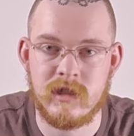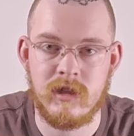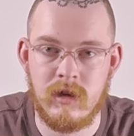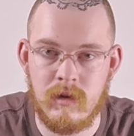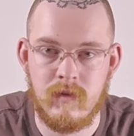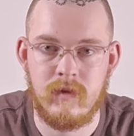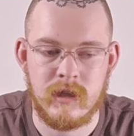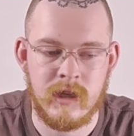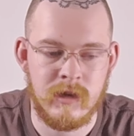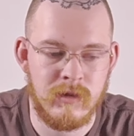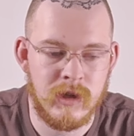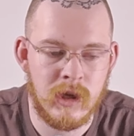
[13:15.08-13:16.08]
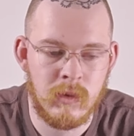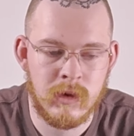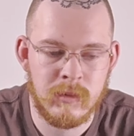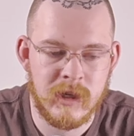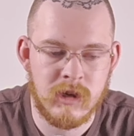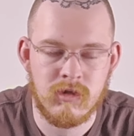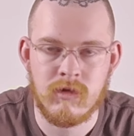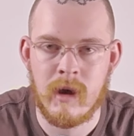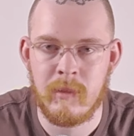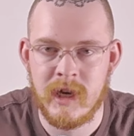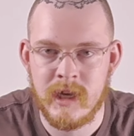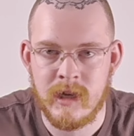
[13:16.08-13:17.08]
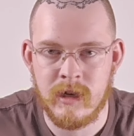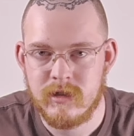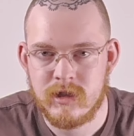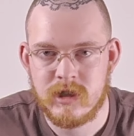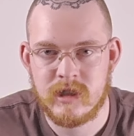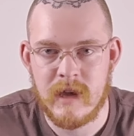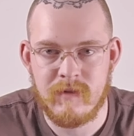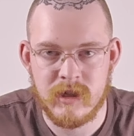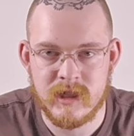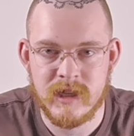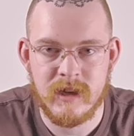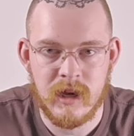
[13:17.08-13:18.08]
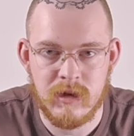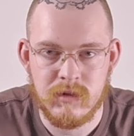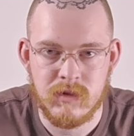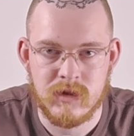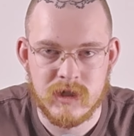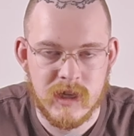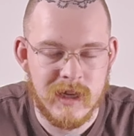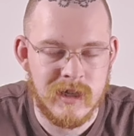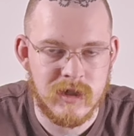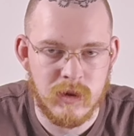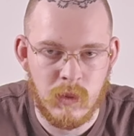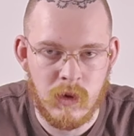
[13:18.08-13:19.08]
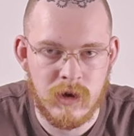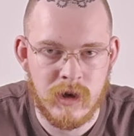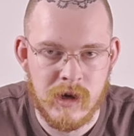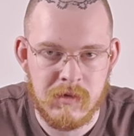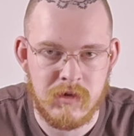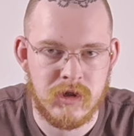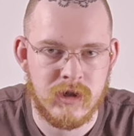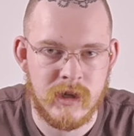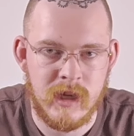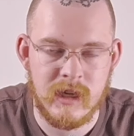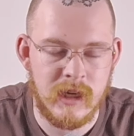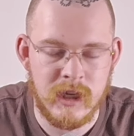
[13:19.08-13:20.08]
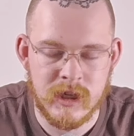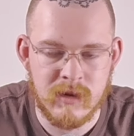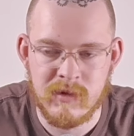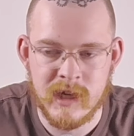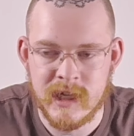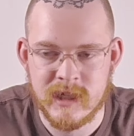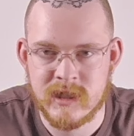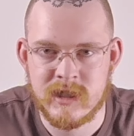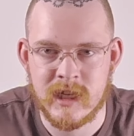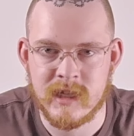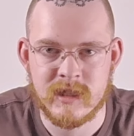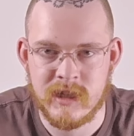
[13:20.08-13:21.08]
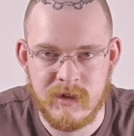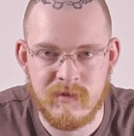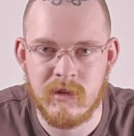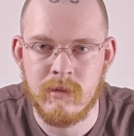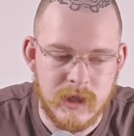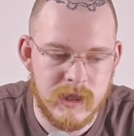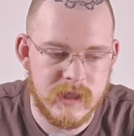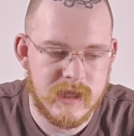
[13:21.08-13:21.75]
enough. You know, you don't want to be cramming in 70 nodes into one node tree. You don't need 60 of them. Than to